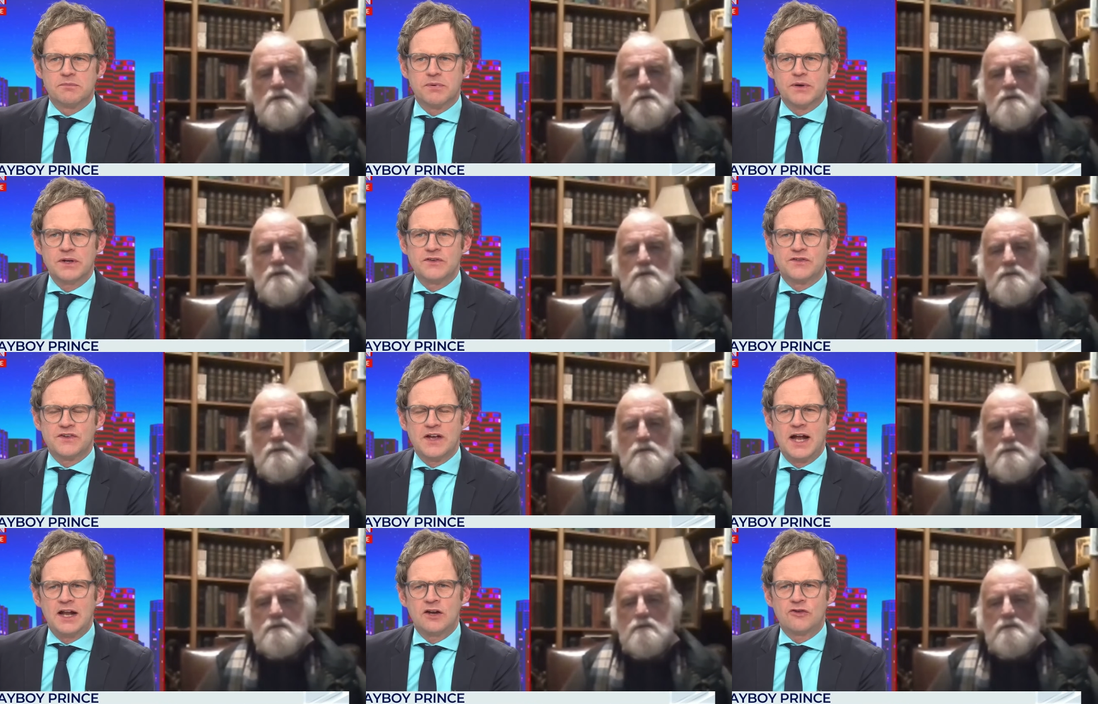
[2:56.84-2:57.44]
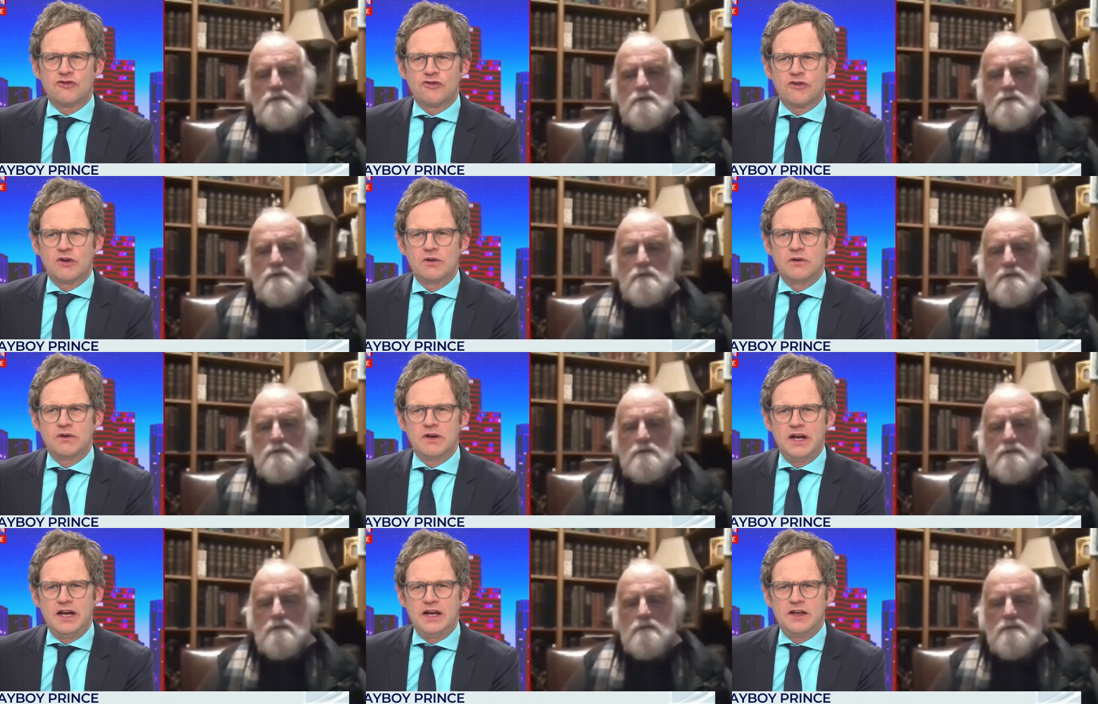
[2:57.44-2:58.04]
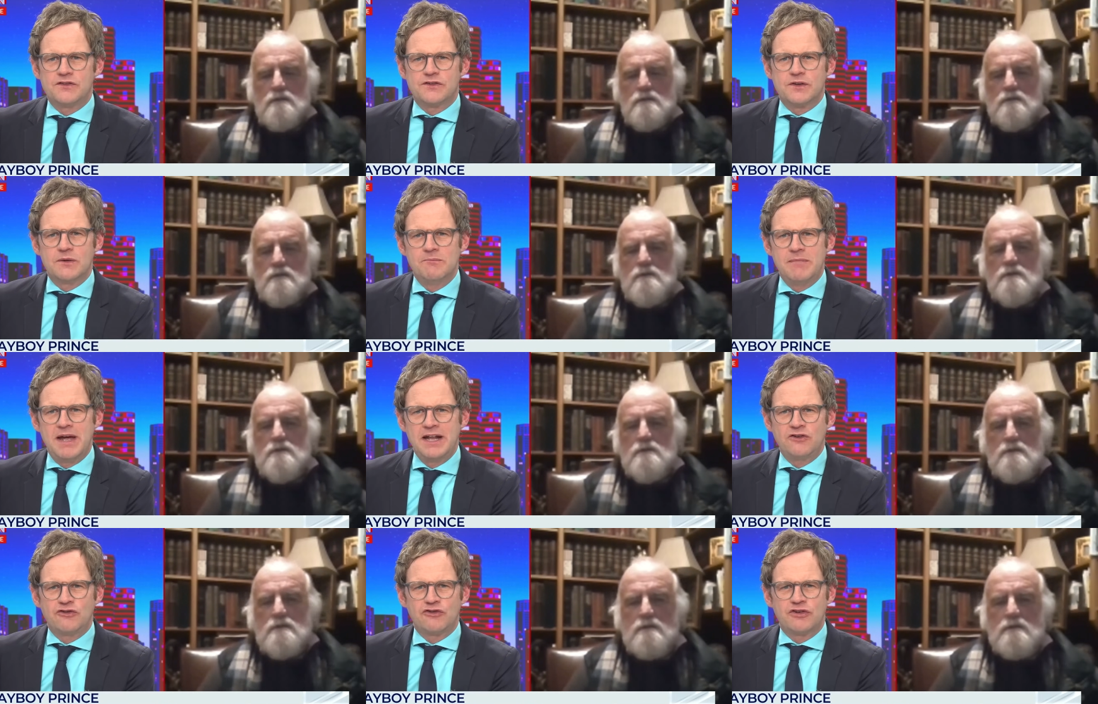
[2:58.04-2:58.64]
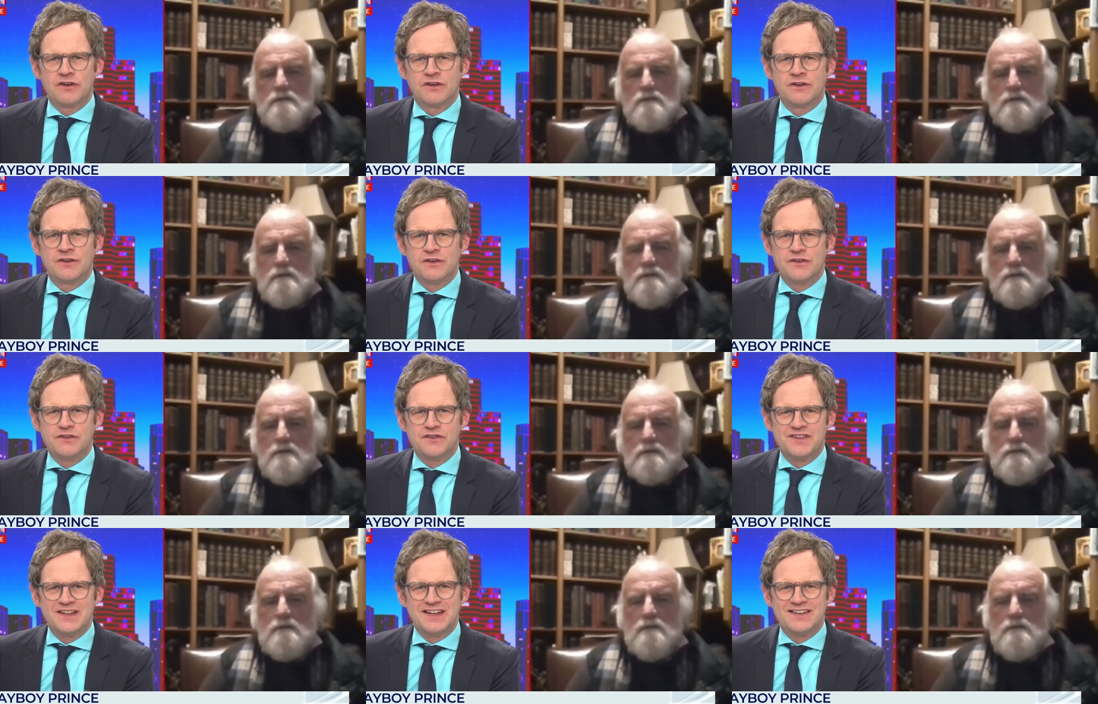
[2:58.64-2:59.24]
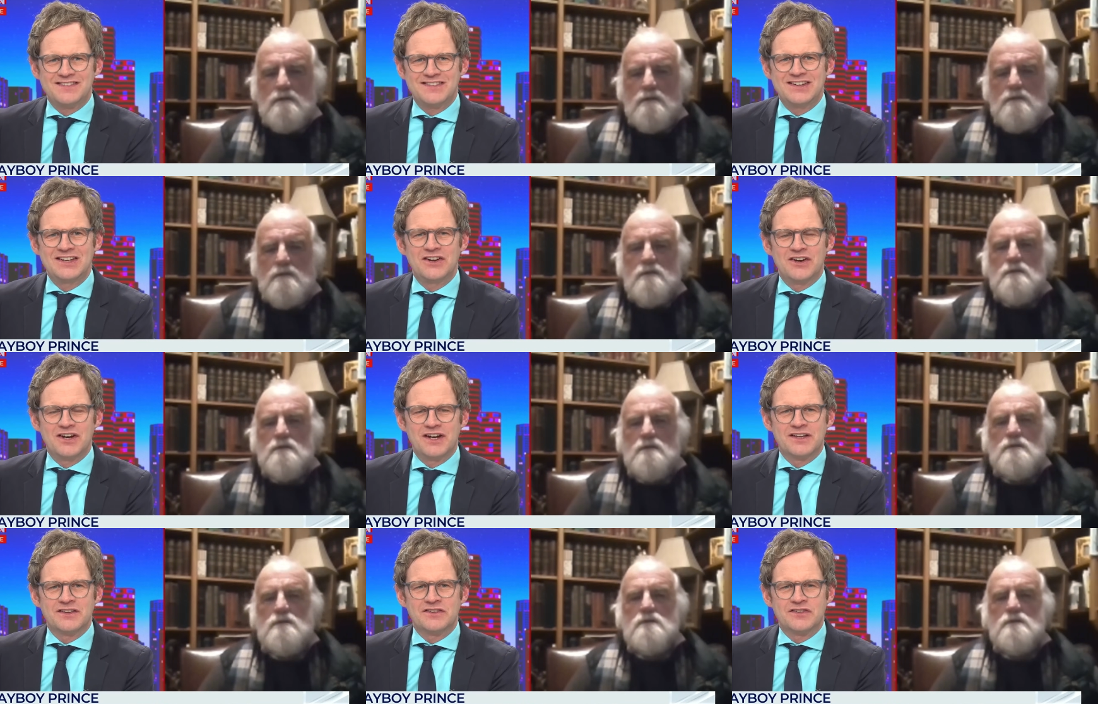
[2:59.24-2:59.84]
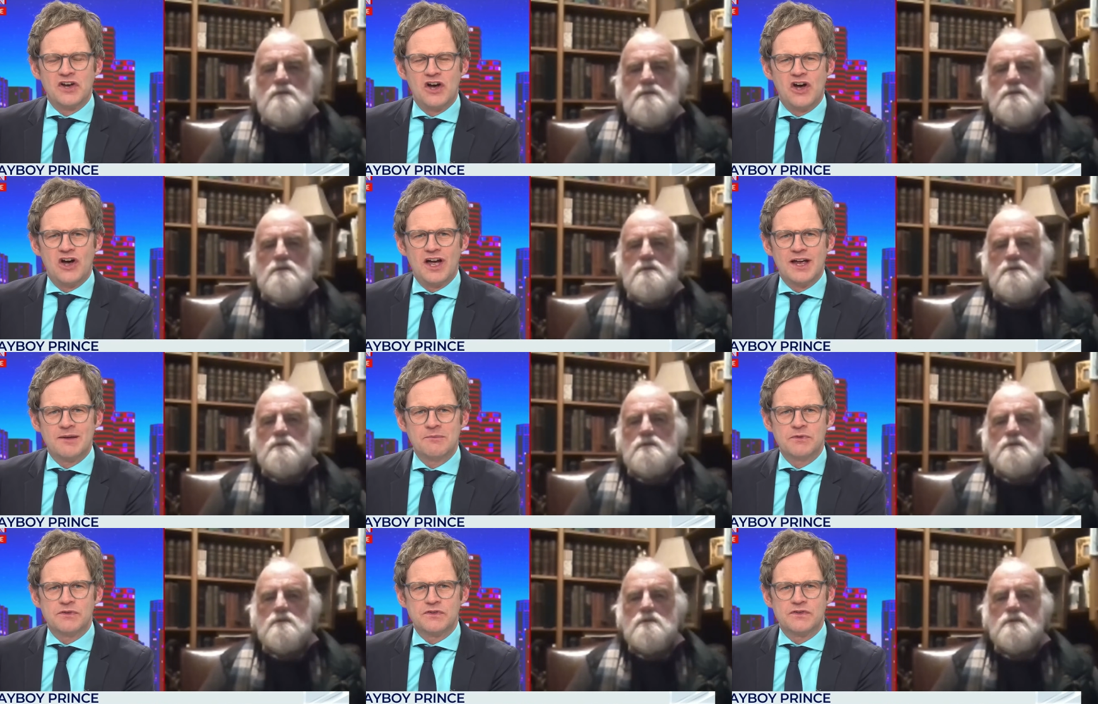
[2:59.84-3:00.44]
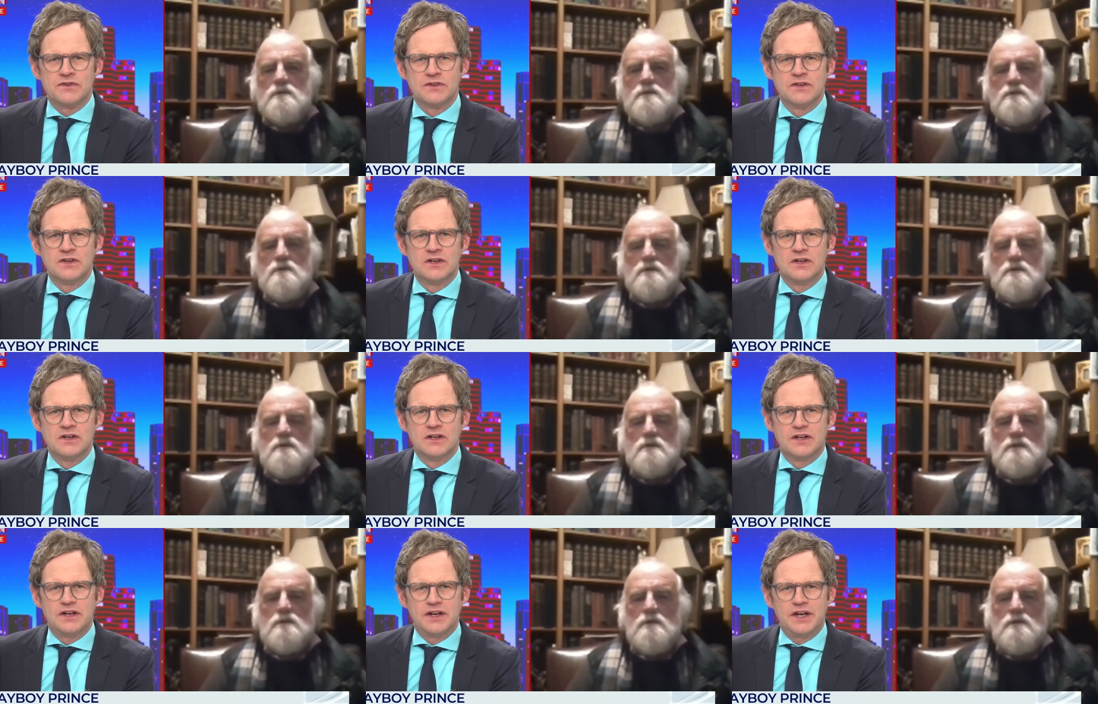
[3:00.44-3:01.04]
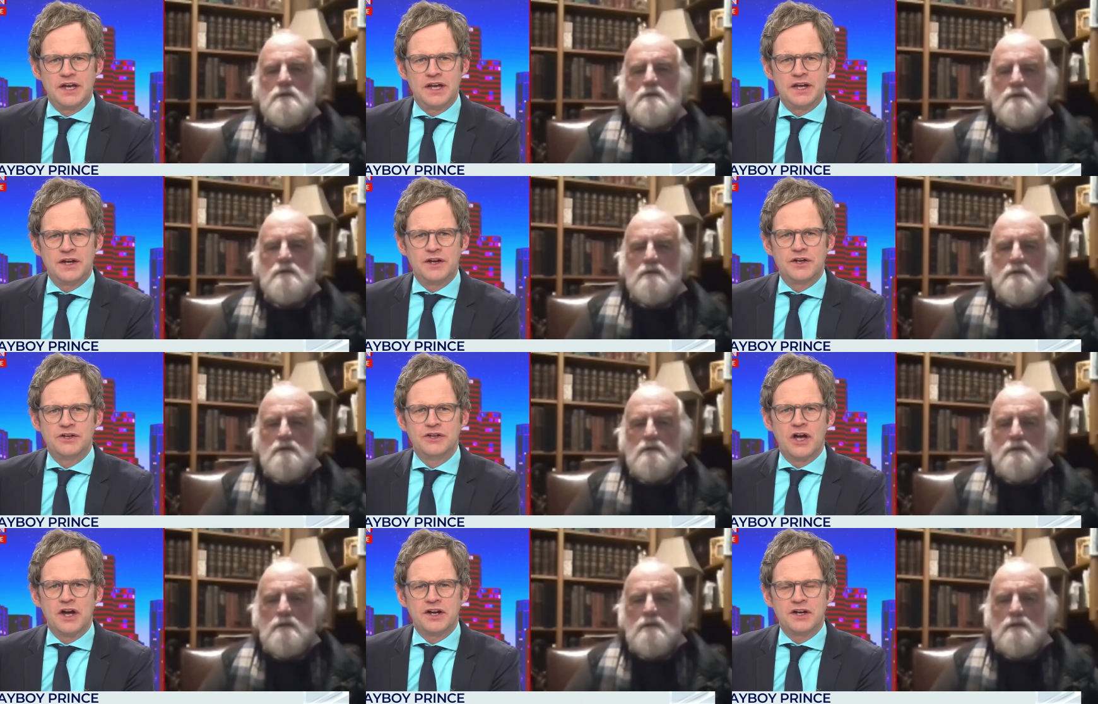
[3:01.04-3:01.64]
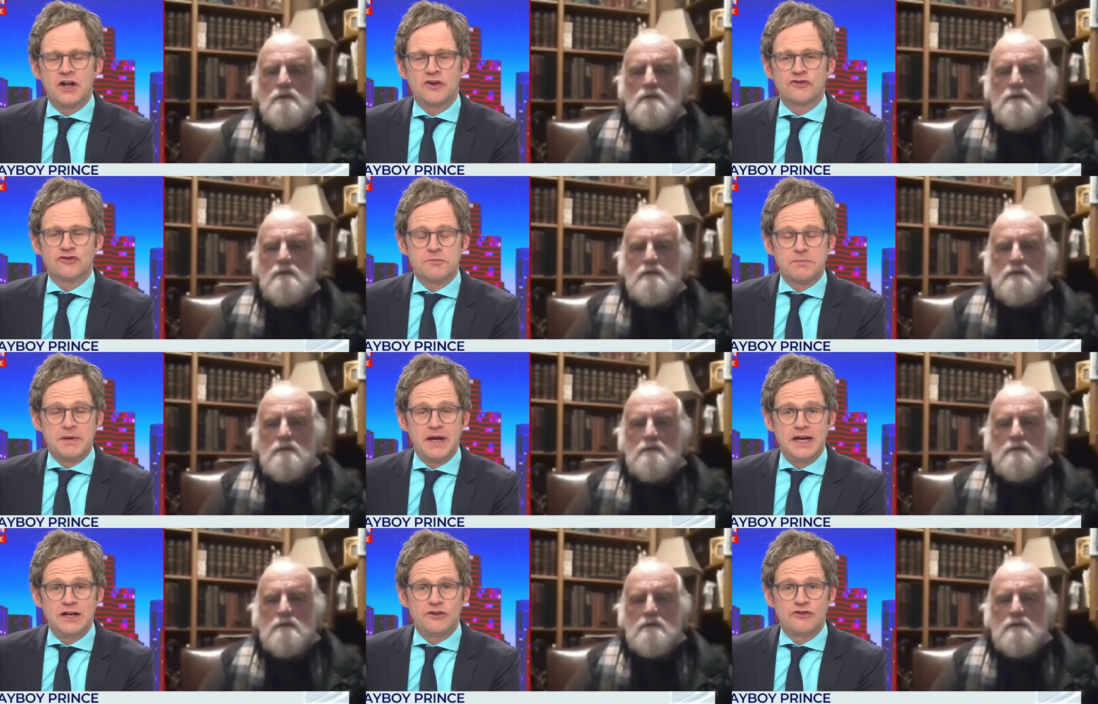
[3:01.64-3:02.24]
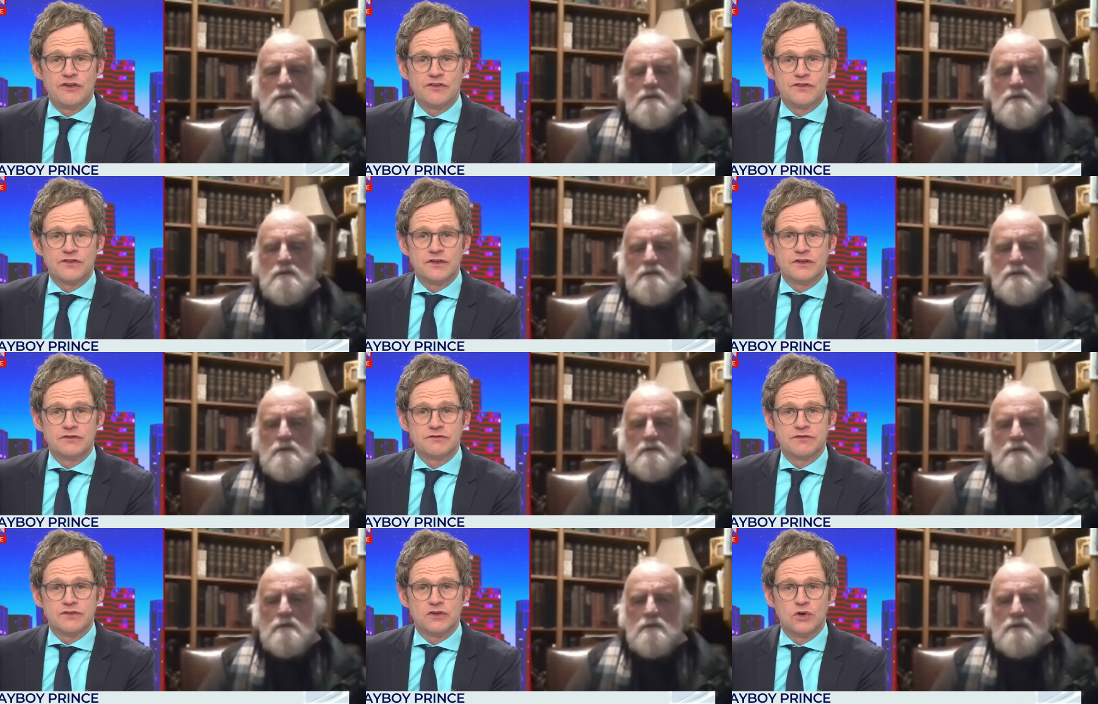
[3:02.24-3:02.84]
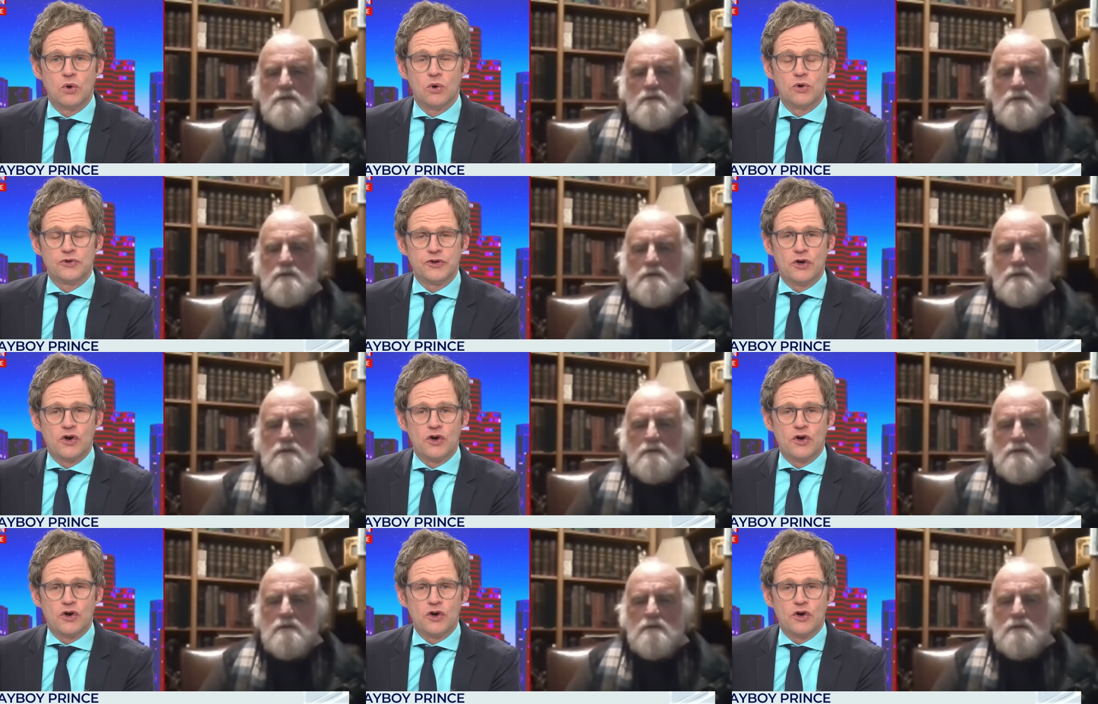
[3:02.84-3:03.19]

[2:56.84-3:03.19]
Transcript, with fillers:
Speaker 1: Prince Andrew is mentioned 69 times in 900 pages of court